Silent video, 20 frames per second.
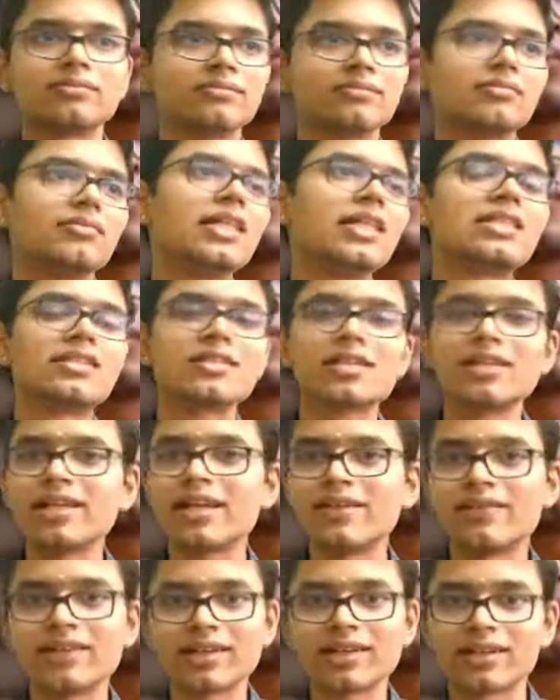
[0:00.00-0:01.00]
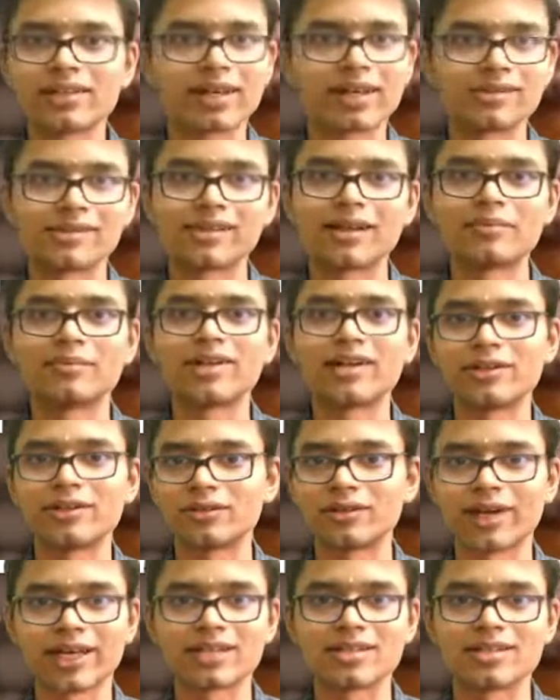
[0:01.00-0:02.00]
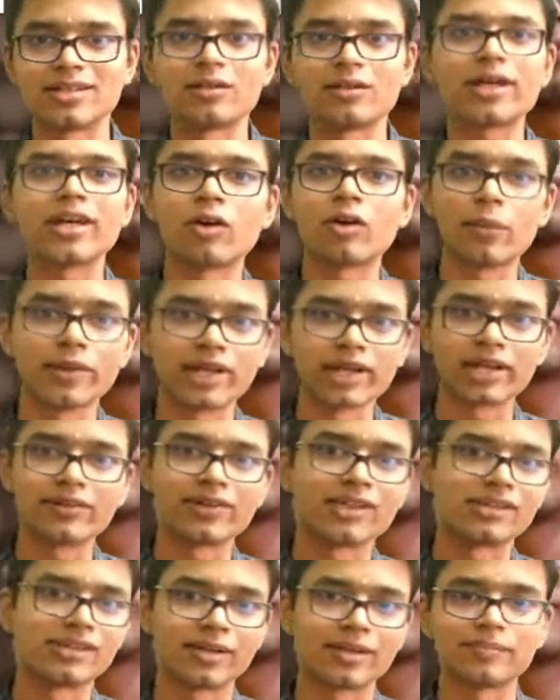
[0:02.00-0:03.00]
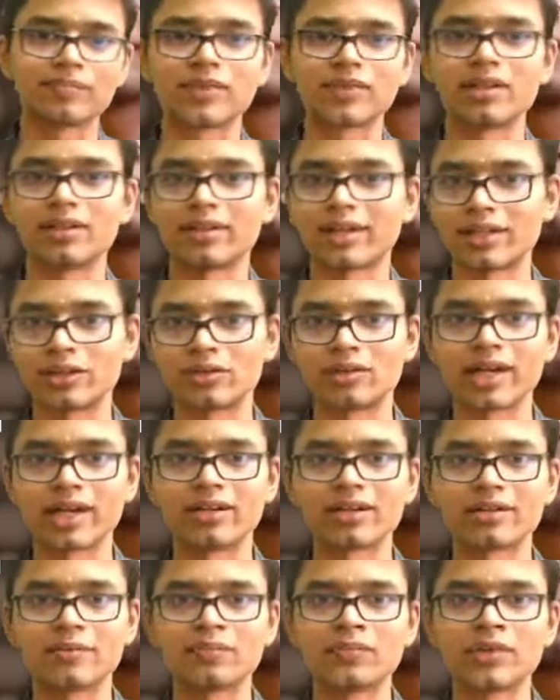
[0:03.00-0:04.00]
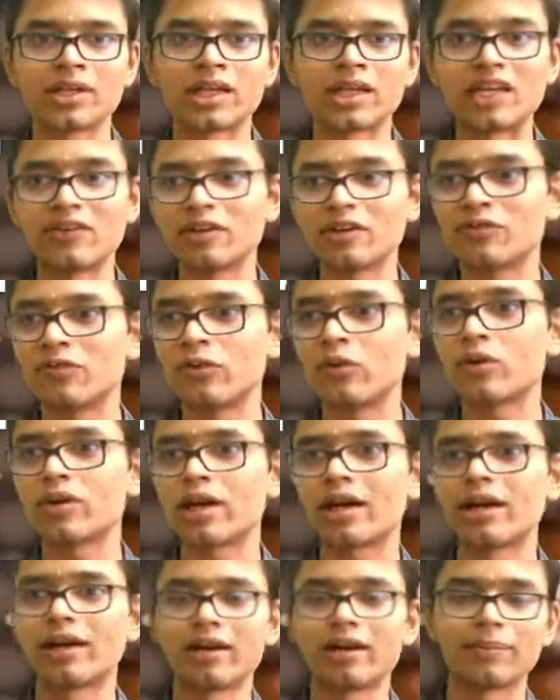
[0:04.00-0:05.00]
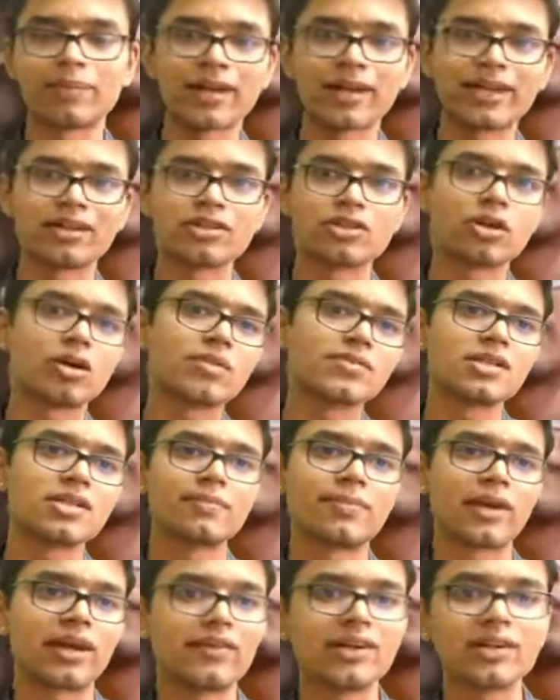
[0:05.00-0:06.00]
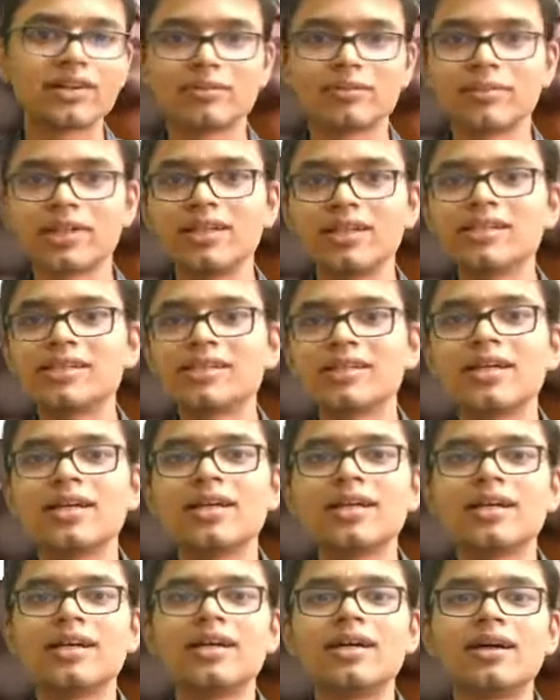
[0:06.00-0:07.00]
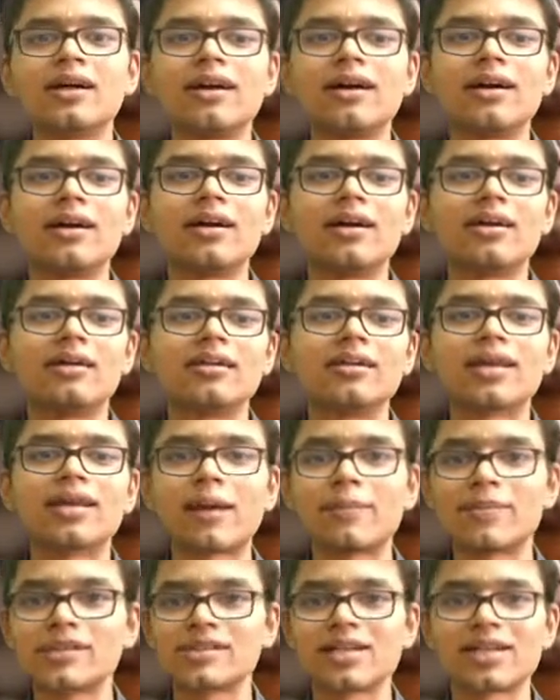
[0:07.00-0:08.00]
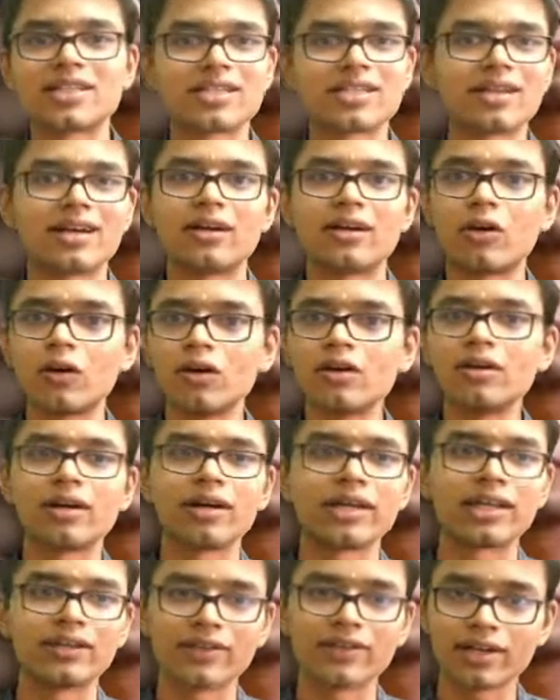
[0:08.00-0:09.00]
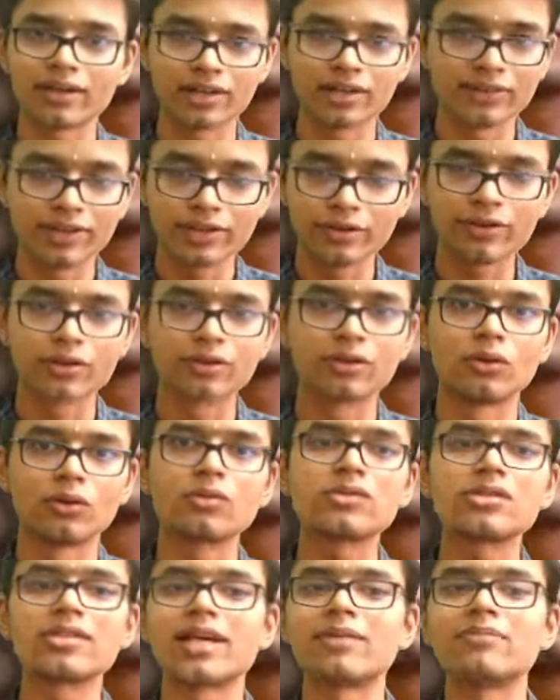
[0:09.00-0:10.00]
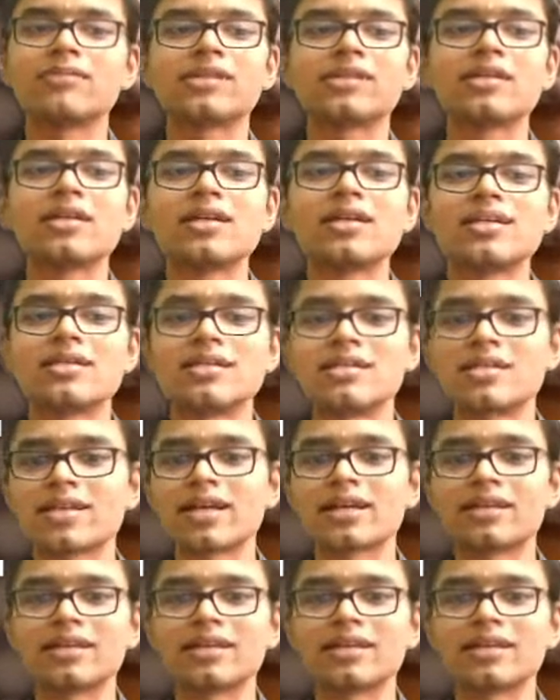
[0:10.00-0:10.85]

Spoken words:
literally every exam that you write. Okay, competitive exam that you write. Even for applying jobs in private companies, the campus selection and all, even during those times, CSAT